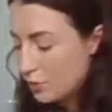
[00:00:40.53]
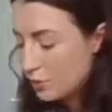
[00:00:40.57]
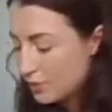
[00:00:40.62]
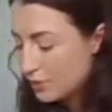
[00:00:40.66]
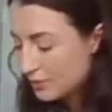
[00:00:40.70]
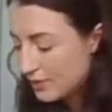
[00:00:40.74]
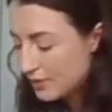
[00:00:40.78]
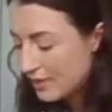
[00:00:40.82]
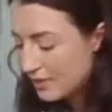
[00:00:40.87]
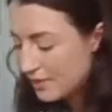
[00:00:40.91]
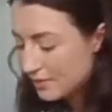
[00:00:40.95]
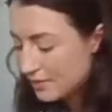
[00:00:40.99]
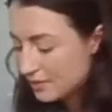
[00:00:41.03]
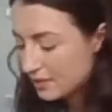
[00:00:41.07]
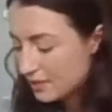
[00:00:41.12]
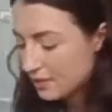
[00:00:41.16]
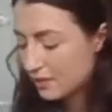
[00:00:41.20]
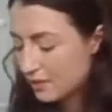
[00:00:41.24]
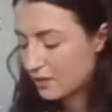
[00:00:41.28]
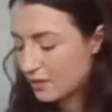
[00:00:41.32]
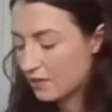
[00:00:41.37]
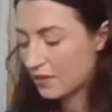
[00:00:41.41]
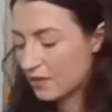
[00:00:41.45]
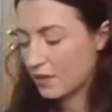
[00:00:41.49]
You will need
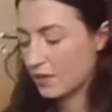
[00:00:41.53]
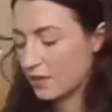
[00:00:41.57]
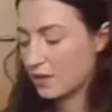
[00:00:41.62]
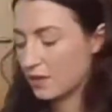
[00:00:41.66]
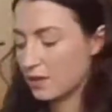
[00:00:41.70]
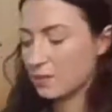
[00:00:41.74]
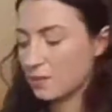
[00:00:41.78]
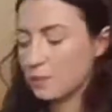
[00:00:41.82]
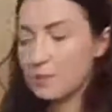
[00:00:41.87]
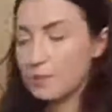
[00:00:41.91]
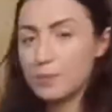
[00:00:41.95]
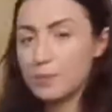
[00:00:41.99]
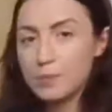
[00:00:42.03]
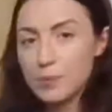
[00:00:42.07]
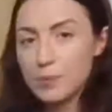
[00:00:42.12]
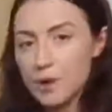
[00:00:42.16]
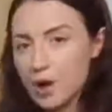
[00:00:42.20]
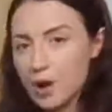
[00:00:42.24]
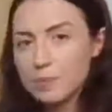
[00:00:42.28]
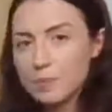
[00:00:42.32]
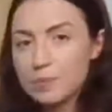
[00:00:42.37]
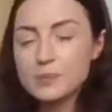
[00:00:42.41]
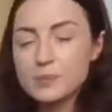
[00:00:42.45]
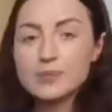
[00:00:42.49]
the
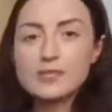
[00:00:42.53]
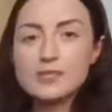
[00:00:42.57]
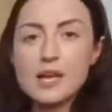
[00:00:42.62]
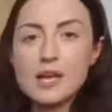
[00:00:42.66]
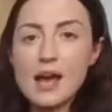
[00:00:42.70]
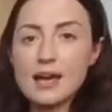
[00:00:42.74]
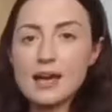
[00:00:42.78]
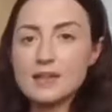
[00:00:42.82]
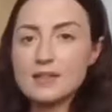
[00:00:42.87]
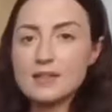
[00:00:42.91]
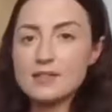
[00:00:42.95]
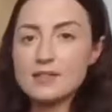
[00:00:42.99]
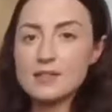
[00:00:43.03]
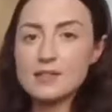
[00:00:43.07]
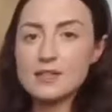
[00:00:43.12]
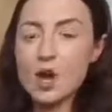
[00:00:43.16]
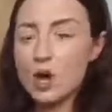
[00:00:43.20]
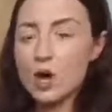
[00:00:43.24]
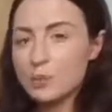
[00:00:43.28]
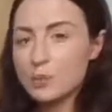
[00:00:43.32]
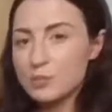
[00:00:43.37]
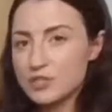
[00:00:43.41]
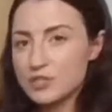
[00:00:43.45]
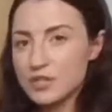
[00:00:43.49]
props and the
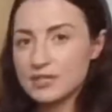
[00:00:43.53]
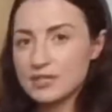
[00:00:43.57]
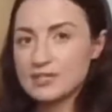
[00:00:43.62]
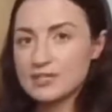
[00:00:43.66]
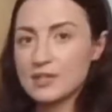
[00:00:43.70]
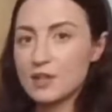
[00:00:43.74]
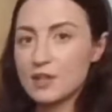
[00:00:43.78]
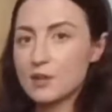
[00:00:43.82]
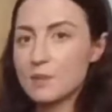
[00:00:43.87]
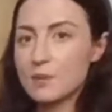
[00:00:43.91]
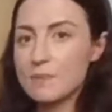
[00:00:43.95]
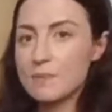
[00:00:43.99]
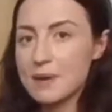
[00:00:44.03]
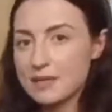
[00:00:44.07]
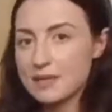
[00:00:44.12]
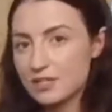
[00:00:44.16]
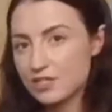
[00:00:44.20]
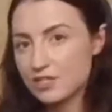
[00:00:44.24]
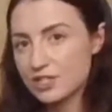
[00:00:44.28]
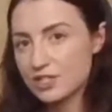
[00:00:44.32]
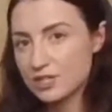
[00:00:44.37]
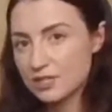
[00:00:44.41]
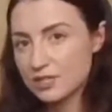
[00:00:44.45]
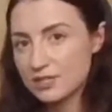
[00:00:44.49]
objects that are
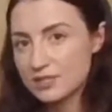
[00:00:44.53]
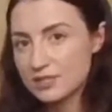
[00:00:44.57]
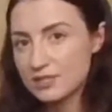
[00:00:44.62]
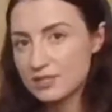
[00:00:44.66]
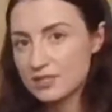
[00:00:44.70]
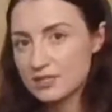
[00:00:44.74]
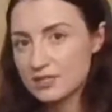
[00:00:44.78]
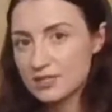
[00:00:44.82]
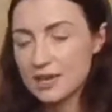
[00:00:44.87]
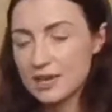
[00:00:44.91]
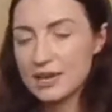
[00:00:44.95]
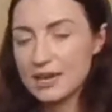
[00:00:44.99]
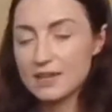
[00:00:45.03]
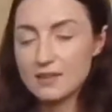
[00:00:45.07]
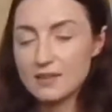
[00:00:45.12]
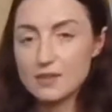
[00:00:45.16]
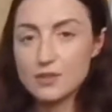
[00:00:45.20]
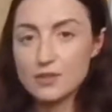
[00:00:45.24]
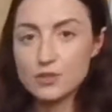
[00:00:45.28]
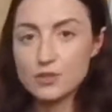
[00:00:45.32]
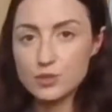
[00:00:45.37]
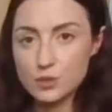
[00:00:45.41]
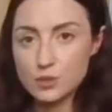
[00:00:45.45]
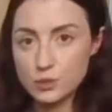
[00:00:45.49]
mentioned in
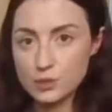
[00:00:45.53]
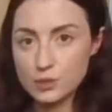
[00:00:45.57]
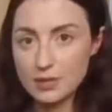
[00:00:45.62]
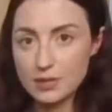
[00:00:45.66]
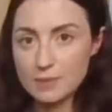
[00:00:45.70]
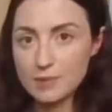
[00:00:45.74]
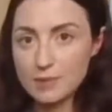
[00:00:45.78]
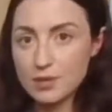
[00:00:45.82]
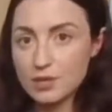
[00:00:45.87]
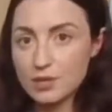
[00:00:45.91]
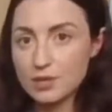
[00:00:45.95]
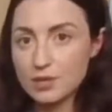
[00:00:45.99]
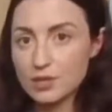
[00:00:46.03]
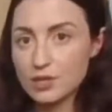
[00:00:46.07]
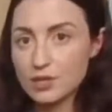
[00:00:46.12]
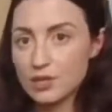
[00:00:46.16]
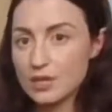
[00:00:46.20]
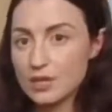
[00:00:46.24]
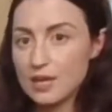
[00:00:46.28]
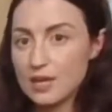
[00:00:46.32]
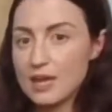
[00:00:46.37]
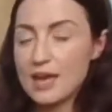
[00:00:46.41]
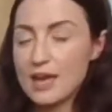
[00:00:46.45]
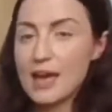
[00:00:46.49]
the storybook.
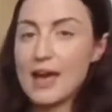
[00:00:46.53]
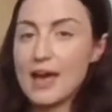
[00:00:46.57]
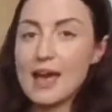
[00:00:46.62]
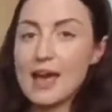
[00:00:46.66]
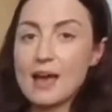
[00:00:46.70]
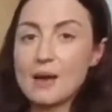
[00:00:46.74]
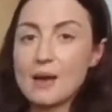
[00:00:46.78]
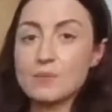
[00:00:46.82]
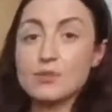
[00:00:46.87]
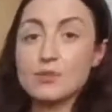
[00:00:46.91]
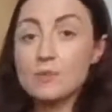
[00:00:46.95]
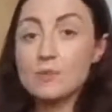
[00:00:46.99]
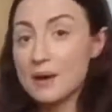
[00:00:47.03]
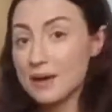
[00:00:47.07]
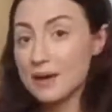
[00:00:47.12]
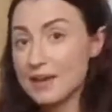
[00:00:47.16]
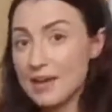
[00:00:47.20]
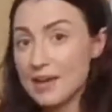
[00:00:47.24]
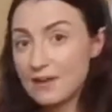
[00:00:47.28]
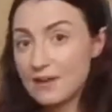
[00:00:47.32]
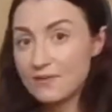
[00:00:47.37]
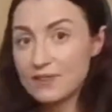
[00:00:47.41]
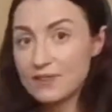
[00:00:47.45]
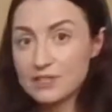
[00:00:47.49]
You might
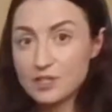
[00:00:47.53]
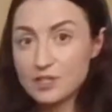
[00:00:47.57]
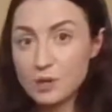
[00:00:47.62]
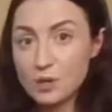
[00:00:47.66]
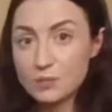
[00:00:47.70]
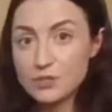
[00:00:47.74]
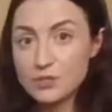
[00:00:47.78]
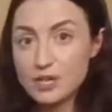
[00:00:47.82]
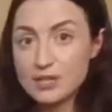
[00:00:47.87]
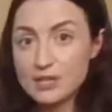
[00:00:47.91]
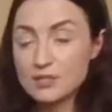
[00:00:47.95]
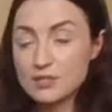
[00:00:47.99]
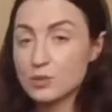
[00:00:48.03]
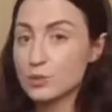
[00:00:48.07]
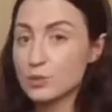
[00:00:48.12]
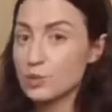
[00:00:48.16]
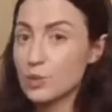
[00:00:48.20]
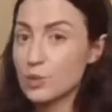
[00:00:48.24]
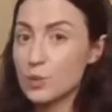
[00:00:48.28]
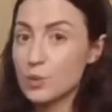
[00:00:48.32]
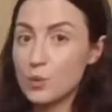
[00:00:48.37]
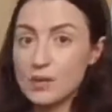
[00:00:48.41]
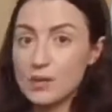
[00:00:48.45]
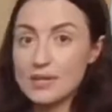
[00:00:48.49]
have these objects or
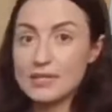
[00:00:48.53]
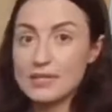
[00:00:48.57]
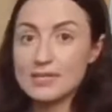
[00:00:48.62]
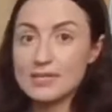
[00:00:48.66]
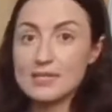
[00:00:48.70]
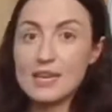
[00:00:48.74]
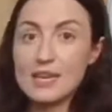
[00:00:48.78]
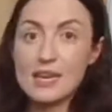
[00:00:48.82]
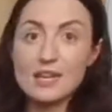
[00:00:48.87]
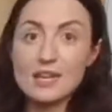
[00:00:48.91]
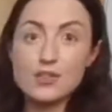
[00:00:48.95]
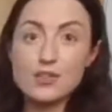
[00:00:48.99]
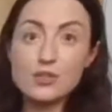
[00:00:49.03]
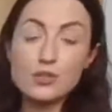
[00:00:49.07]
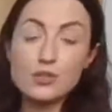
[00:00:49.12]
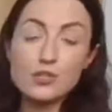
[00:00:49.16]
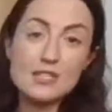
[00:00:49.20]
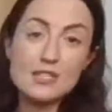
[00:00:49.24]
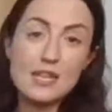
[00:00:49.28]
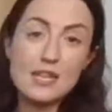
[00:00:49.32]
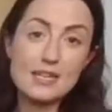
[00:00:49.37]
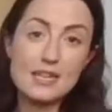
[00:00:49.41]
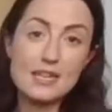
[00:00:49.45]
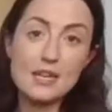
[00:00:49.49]
toys in your
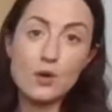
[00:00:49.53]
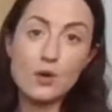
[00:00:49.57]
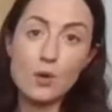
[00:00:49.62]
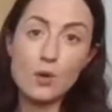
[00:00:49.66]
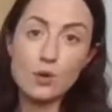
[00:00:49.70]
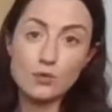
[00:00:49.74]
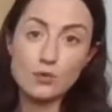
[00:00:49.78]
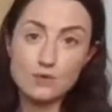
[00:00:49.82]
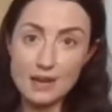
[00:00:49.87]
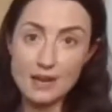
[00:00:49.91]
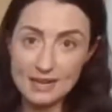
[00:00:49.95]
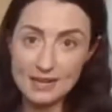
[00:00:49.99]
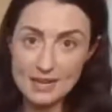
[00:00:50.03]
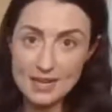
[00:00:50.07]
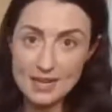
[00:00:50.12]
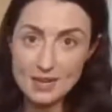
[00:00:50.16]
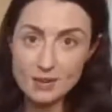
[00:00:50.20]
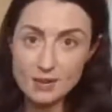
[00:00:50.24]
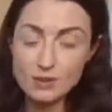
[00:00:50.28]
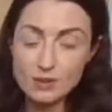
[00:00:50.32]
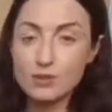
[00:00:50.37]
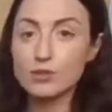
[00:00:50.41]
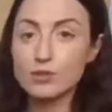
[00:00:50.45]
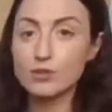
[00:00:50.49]
setting
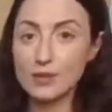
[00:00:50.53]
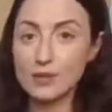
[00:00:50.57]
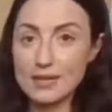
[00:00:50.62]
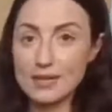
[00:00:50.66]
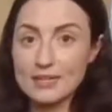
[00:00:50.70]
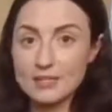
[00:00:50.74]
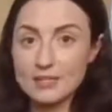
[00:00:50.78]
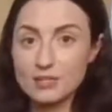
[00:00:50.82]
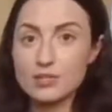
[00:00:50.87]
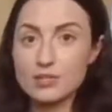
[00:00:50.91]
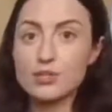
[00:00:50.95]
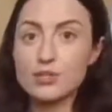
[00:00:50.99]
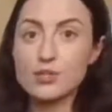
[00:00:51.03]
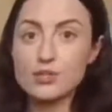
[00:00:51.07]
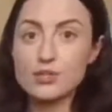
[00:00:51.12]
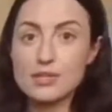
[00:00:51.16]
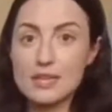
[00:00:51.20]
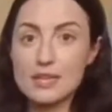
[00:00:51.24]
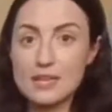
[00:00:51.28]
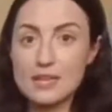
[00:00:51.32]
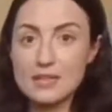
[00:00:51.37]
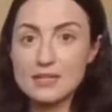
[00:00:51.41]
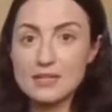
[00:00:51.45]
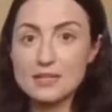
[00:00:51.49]
already. Great, use
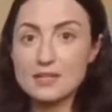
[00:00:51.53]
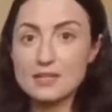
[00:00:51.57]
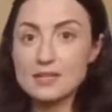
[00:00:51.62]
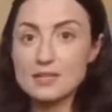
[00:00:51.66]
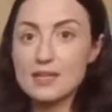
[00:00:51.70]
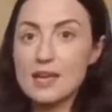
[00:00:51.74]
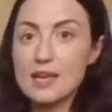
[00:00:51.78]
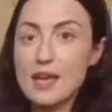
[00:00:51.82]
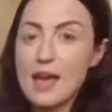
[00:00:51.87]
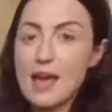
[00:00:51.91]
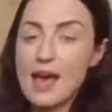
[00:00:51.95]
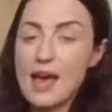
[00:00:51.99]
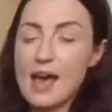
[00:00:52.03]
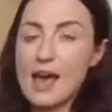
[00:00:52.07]
these.